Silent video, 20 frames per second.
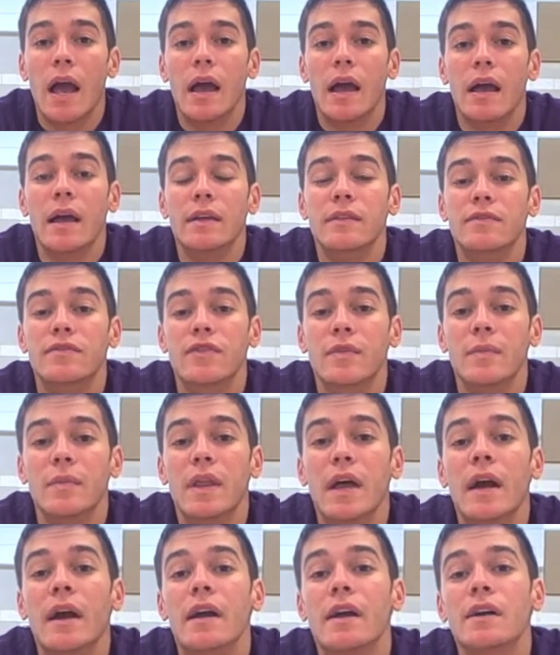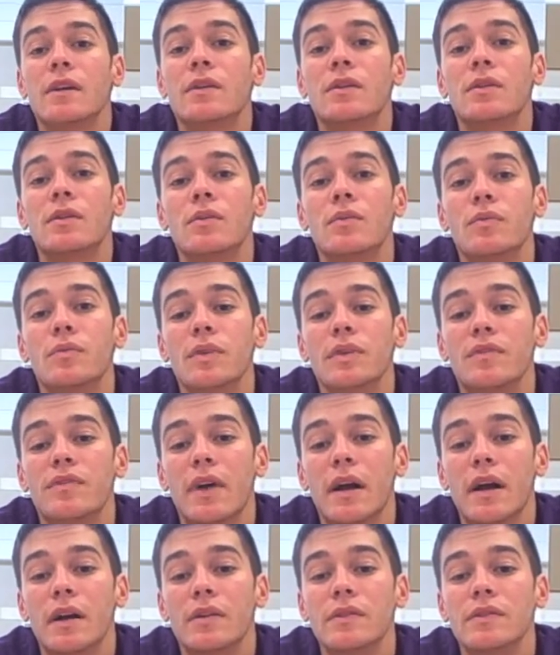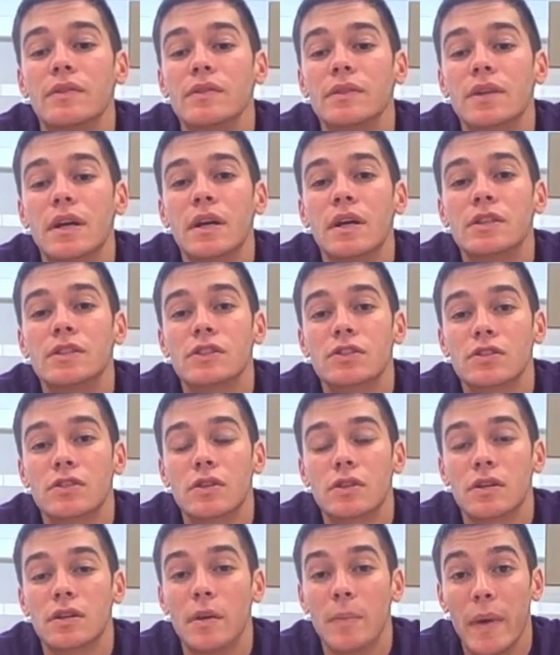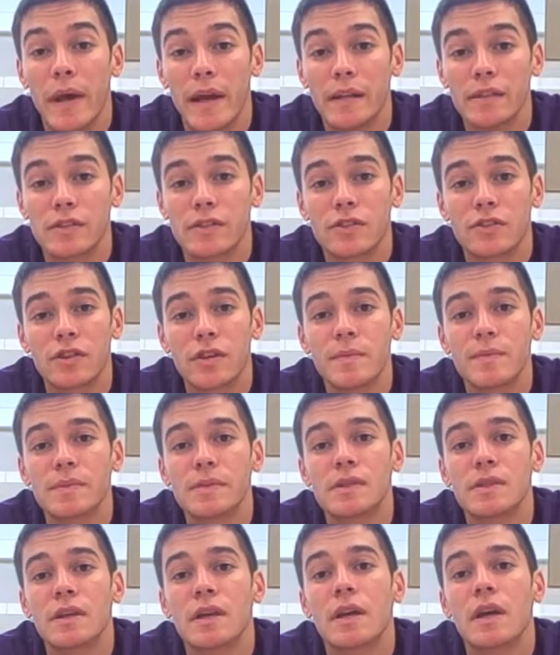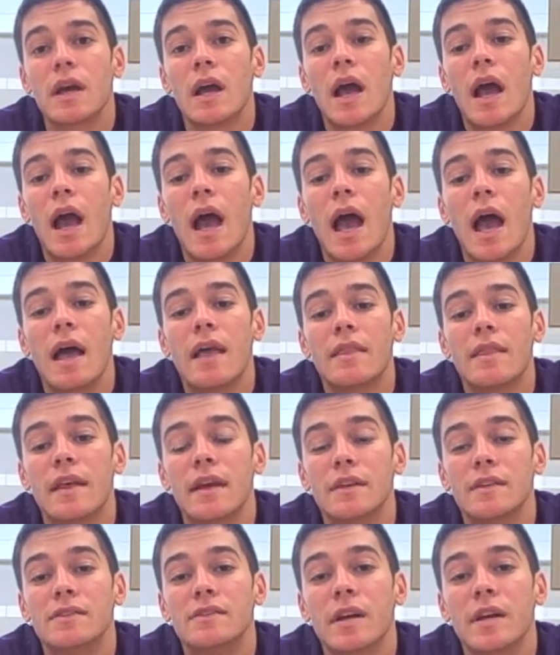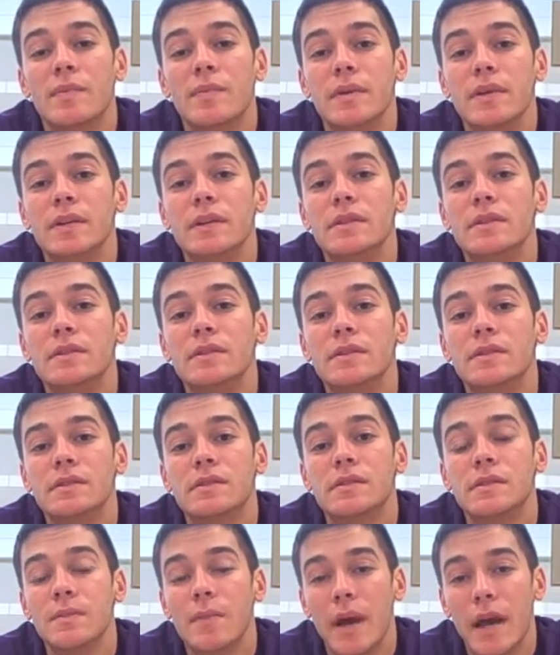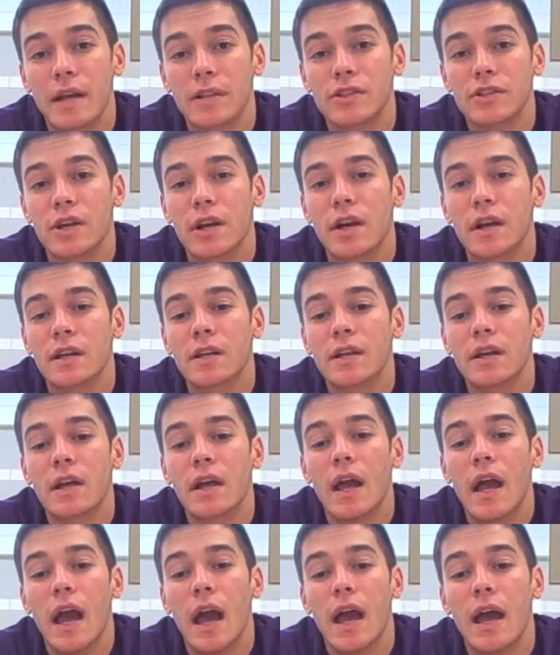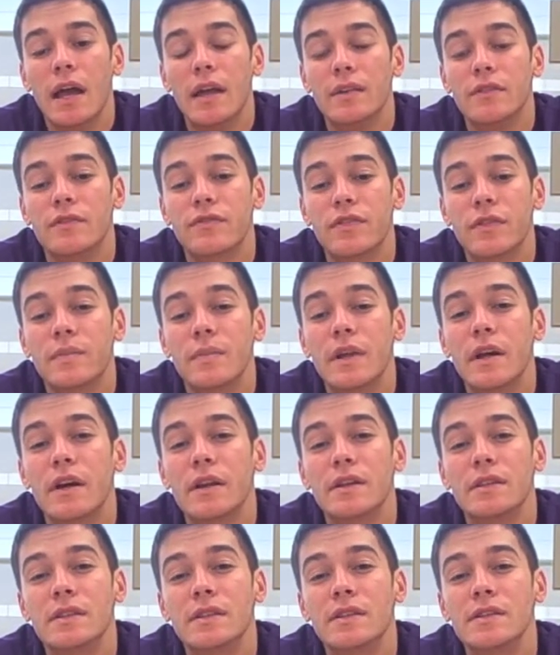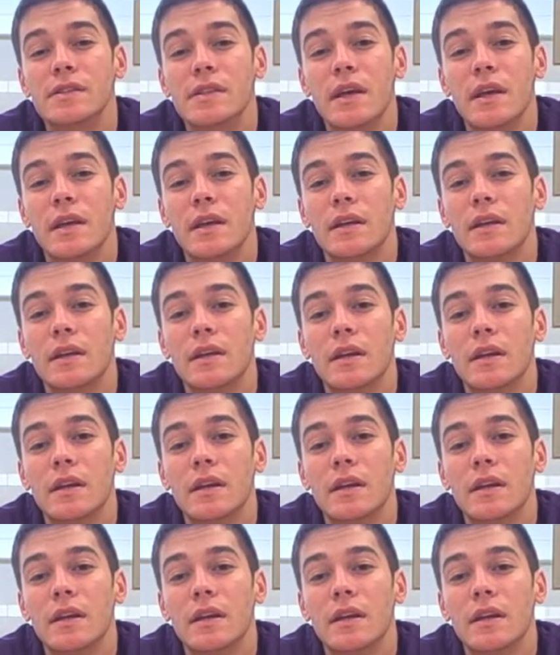And from there, we found command scripts that you type in to Backtrack, and from there it does a